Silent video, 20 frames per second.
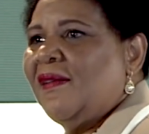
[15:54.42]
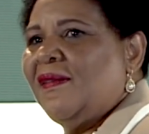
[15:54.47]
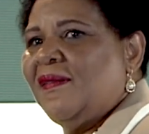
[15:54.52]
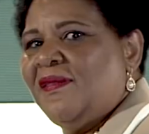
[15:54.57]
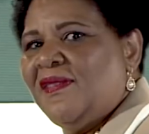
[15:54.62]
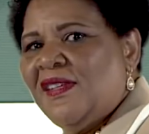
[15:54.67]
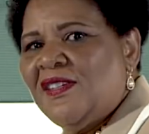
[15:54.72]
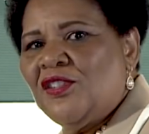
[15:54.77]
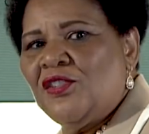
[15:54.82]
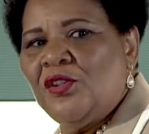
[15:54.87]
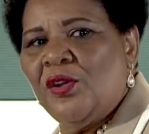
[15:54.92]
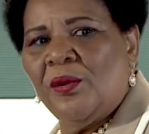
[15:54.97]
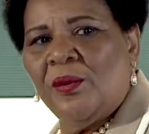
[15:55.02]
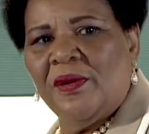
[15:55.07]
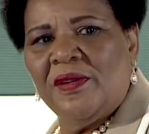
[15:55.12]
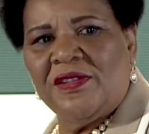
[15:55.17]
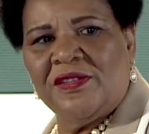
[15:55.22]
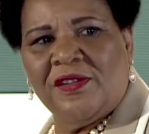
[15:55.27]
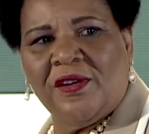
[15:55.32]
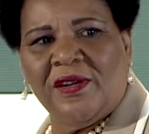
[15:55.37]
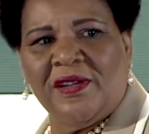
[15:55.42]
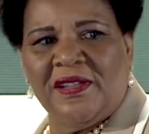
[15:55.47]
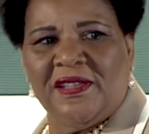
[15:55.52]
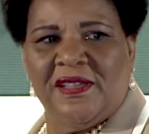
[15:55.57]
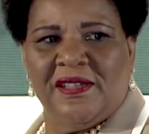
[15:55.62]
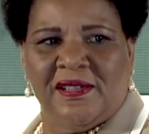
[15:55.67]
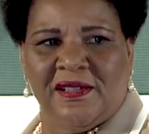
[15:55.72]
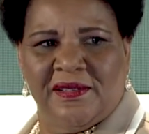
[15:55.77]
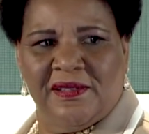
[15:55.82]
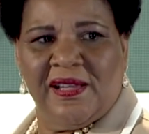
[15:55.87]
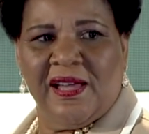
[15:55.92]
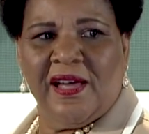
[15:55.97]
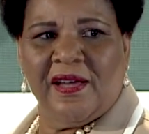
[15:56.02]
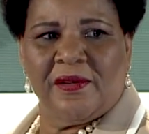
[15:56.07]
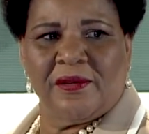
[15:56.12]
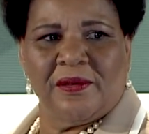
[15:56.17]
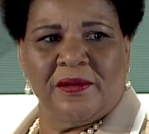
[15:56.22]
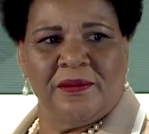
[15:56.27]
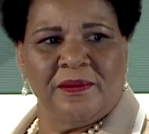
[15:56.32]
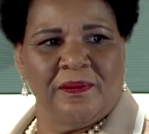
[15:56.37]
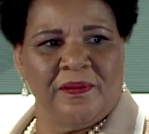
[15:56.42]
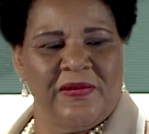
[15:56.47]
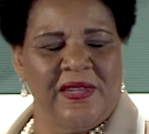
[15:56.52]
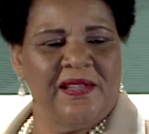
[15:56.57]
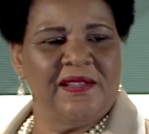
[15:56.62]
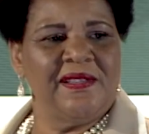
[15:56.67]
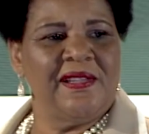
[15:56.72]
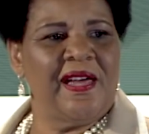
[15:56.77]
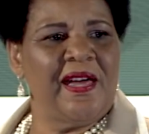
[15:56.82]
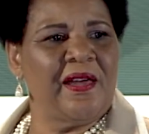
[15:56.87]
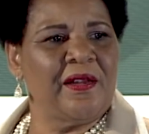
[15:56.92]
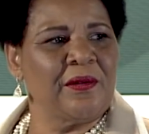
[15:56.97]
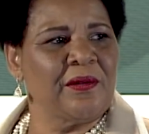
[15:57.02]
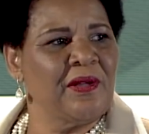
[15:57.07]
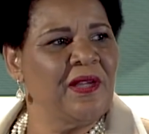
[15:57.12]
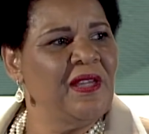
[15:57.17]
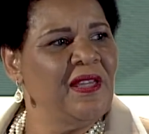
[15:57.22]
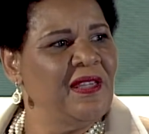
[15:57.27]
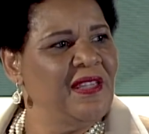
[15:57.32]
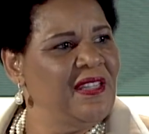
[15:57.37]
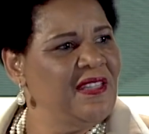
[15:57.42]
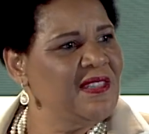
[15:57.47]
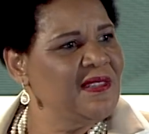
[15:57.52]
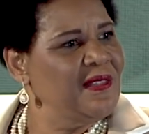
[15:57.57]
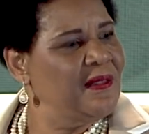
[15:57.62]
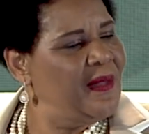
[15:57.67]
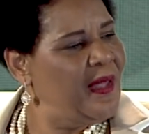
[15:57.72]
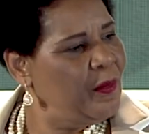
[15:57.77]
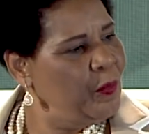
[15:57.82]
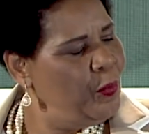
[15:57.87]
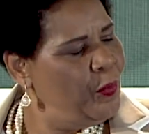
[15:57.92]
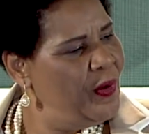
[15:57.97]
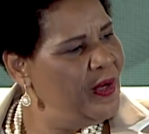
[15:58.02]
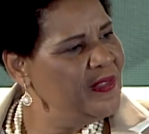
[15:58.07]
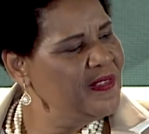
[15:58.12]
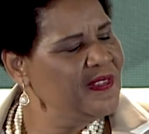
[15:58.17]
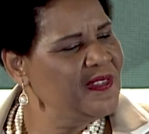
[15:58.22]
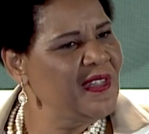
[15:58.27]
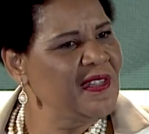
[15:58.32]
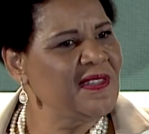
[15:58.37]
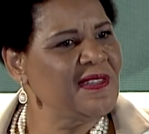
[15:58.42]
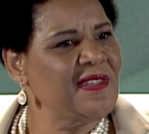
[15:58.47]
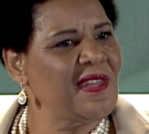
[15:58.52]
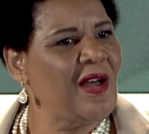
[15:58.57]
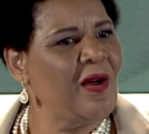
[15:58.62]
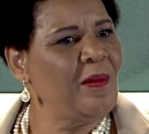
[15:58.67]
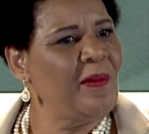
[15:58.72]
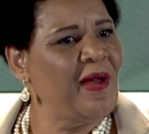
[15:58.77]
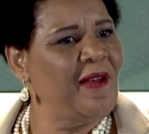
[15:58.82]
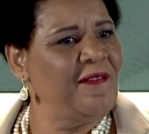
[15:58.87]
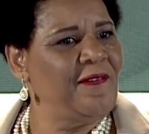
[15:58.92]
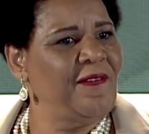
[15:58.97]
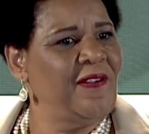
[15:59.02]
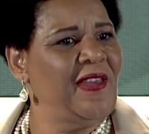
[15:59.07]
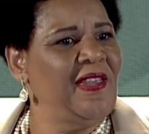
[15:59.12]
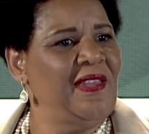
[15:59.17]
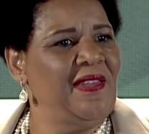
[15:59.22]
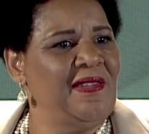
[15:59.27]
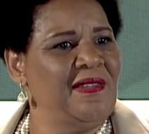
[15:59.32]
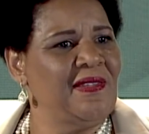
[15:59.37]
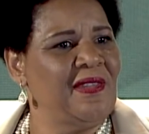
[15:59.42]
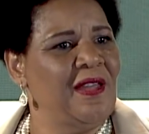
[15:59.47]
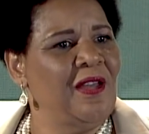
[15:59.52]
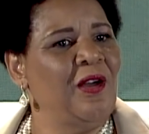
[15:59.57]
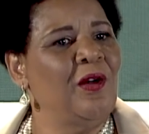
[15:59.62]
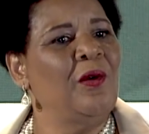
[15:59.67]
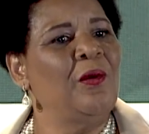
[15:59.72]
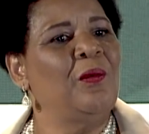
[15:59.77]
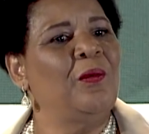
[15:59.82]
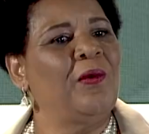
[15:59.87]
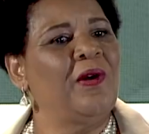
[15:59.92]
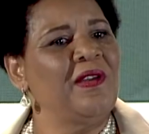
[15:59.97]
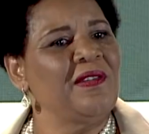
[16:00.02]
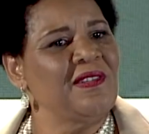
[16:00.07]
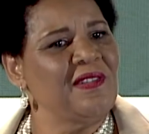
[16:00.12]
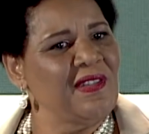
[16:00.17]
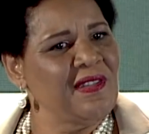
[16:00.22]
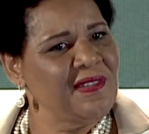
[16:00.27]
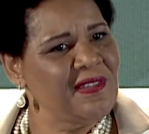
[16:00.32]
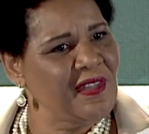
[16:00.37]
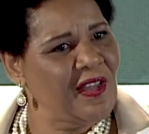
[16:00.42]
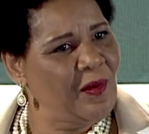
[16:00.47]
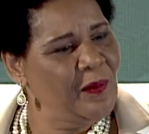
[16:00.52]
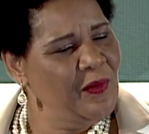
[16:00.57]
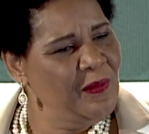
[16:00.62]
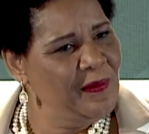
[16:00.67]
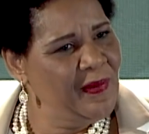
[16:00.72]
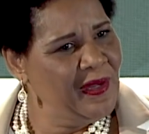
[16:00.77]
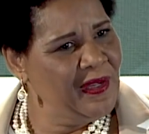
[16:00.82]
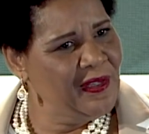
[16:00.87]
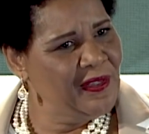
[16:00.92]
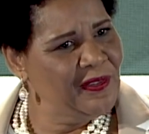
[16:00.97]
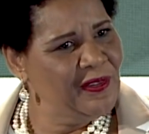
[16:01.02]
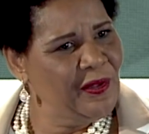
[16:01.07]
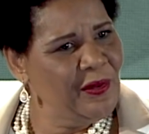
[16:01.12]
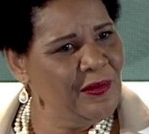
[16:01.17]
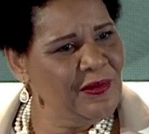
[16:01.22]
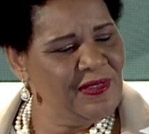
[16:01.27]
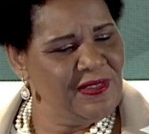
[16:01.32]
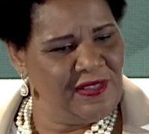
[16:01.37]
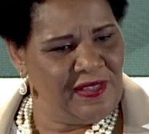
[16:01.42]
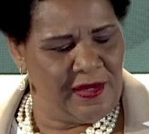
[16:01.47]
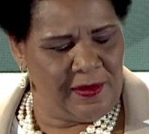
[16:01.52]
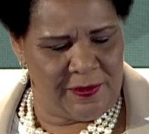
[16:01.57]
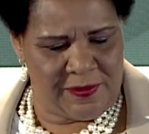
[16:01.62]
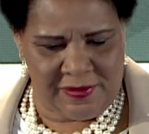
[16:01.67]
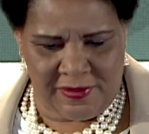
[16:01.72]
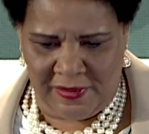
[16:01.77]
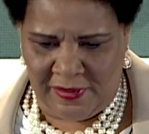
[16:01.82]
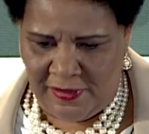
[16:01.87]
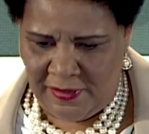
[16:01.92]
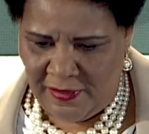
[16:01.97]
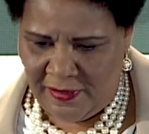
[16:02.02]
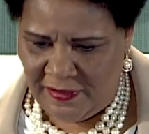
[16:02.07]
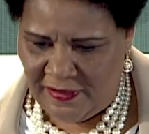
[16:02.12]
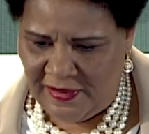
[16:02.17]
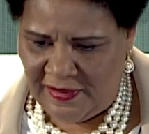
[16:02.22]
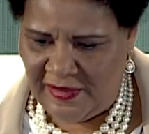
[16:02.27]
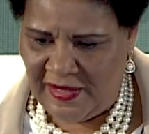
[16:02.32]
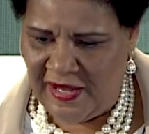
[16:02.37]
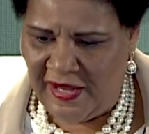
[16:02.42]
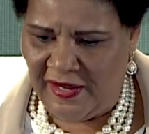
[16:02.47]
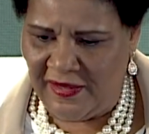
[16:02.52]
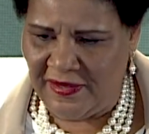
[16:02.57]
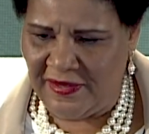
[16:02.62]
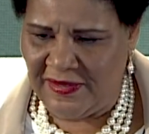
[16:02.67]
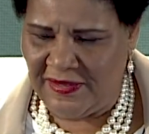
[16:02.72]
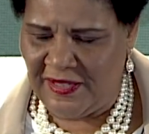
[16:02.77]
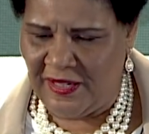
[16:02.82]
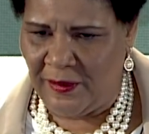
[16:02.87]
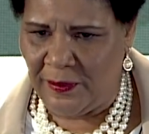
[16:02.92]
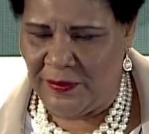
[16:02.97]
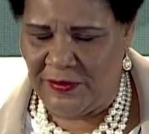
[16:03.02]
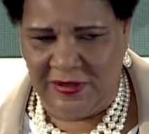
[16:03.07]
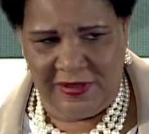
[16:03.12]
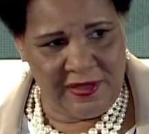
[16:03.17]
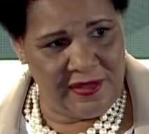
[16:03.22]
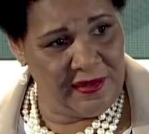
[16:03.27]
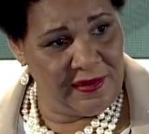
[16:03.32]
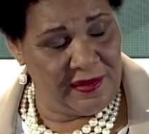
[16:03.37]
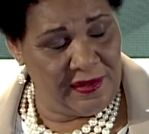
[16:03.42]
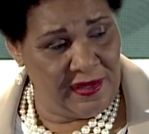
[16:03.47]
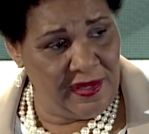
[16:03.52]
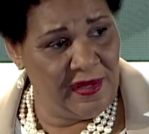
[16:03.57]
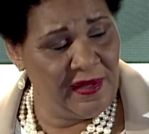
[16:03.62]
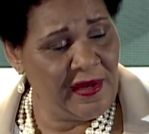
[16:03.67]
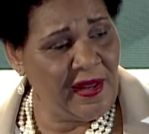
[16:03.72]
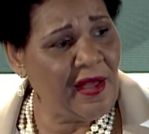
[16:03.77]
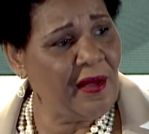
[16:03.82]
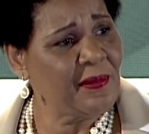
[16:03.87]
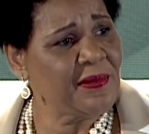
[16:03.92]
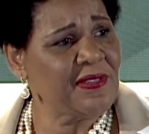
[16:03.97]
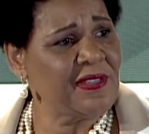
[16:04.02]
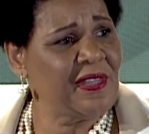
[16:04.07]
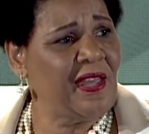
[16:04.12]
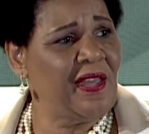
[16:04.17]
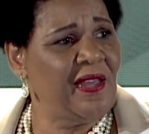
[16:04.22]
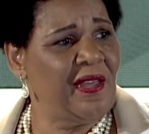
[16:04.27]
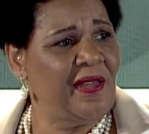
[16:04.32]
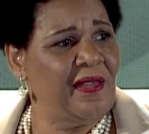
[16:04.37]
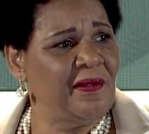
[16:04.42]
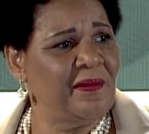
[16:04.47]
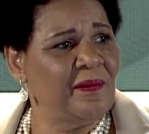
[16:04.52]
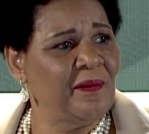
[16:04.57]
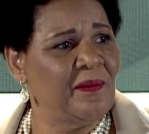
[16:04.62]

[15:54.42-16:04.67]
this noise started getting louder and louder. It's like once they saw my face, once they saw me making those steps, the last step to hit outside,